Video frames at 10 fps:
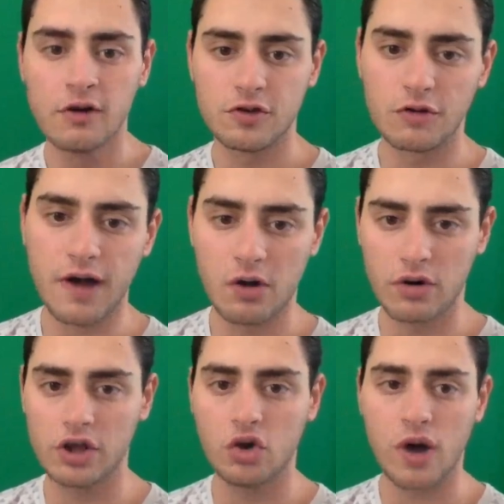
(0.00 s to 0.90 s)
So if I
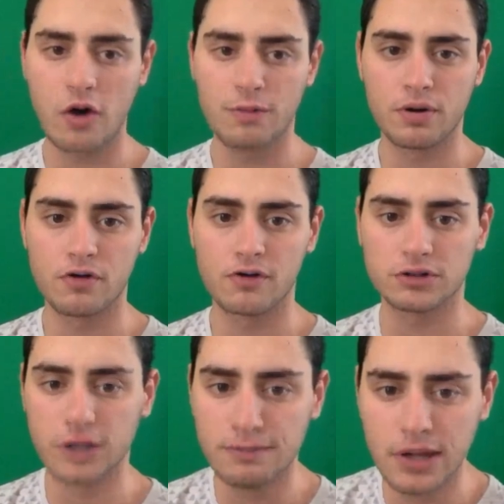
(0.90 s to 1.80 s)
were you, I would
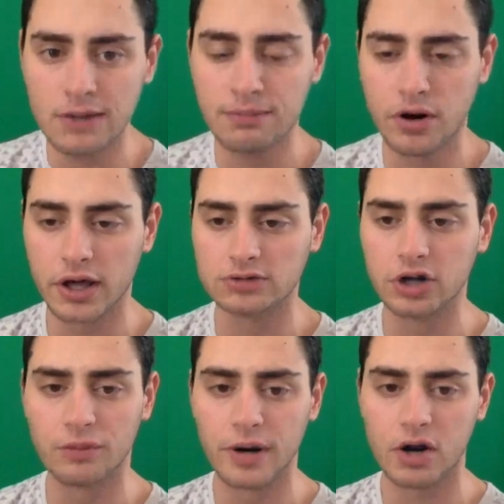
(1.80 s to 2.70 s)
personally be putting a
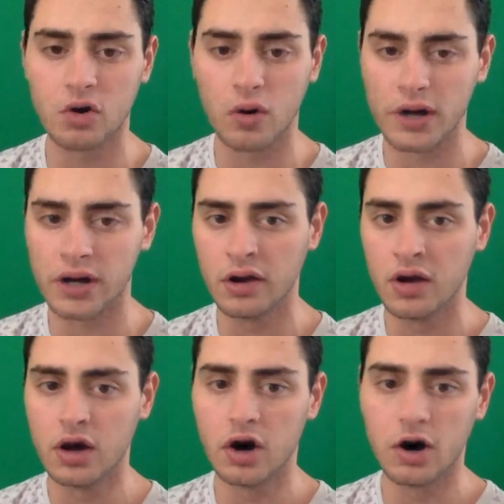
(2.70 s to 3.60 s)
little bit of coin
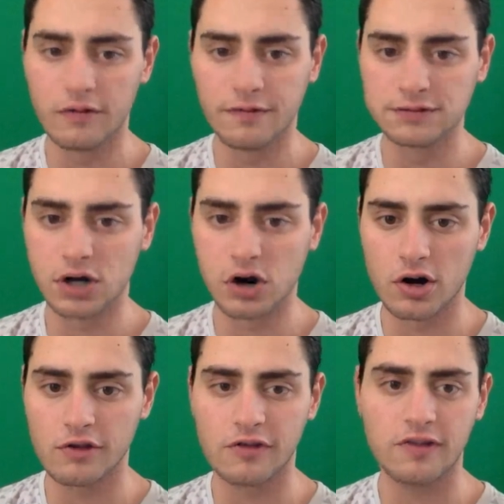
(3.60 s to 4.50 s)
on
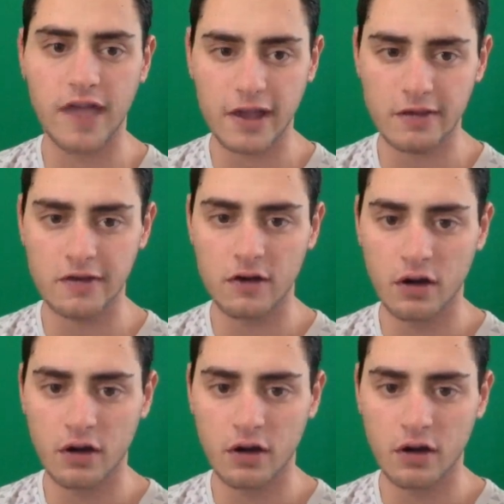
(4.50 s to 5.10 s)
Florida State